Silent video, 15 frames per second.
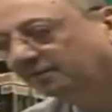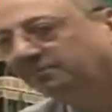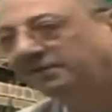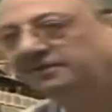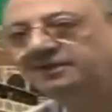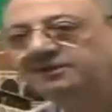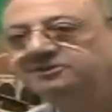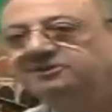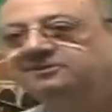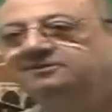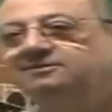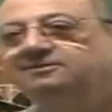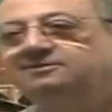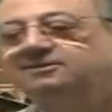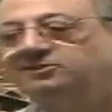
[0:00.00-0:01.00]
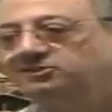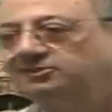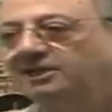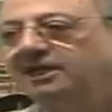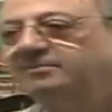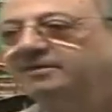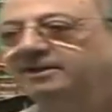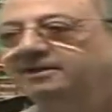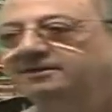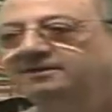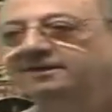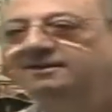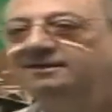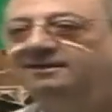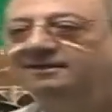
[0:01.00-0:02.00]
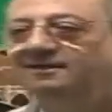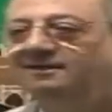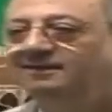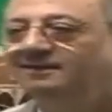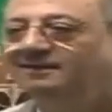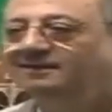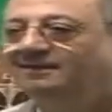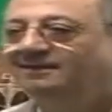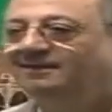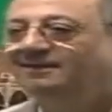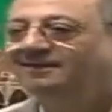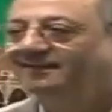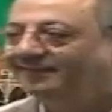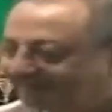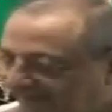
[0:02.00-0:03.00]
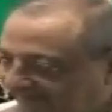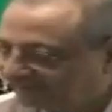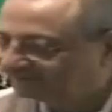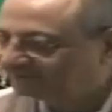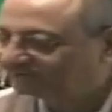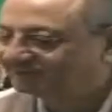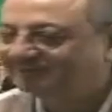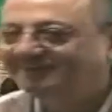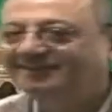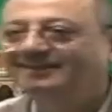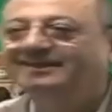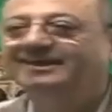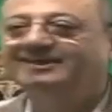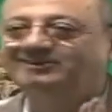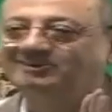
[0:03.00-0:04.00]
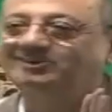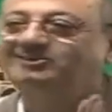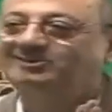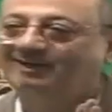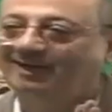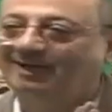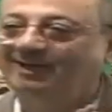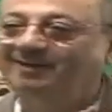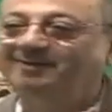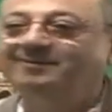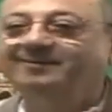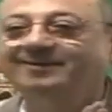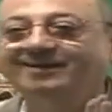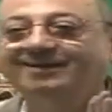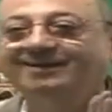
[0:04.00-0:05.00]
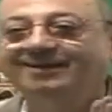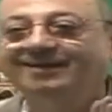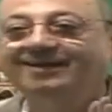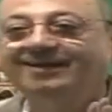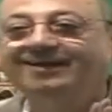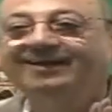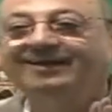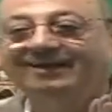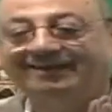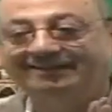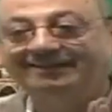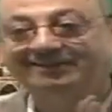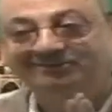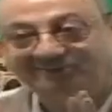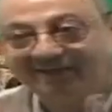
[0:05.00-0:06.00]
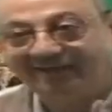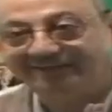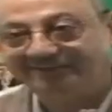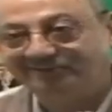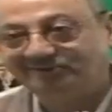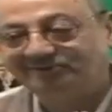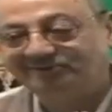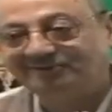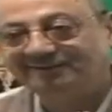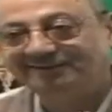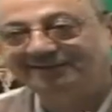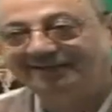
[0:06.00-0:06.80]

But does it describe anything? Yes, it describes the size.